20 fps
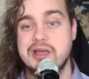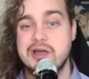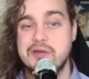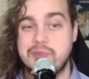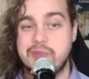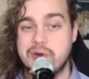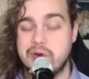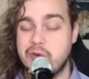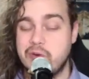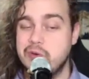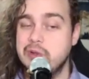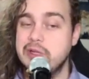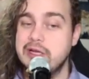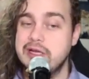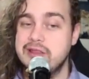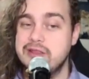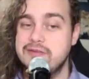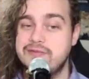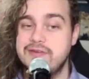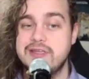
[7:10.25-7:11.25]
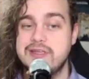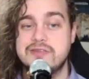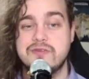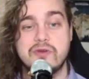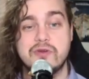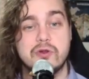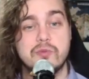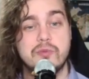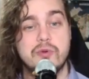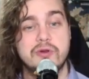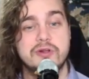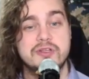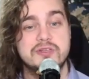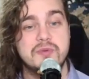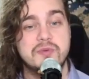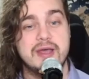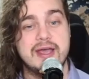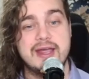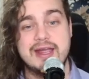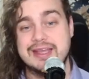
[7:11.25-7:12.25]
but only in the face of their opponents
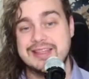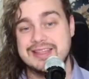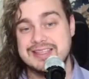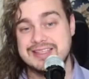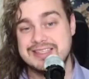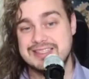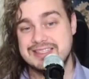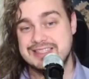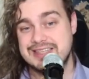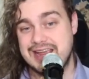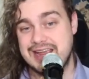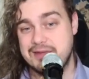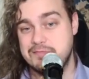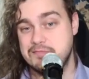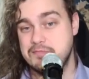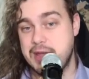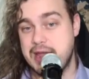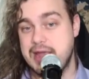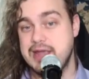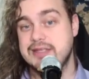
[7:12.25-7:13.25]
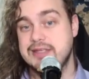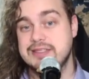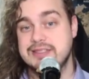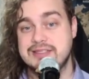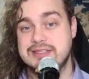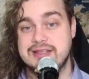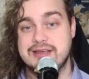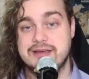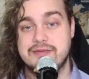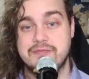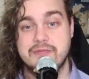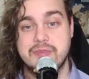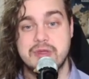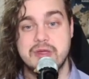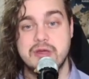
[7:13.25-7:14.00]
playing at the same pace as them.